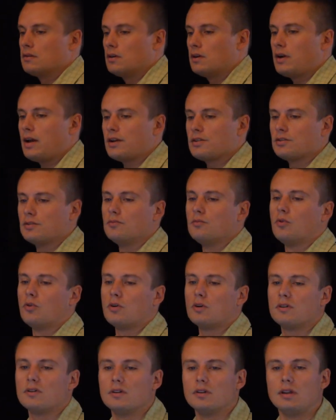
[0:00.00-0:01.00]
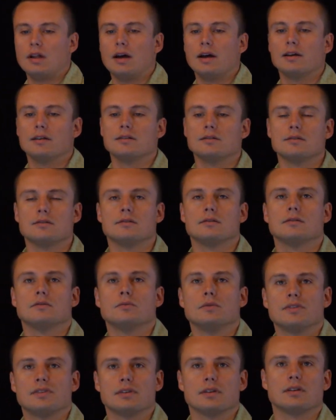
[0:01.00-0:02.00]
are actually more aligned
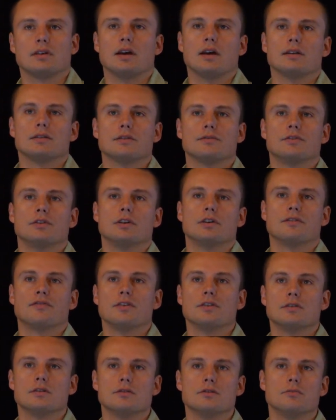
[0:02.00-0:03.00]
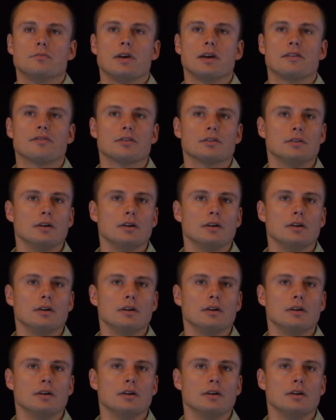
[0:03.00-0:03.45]
with the kinds of interfaces you'd make for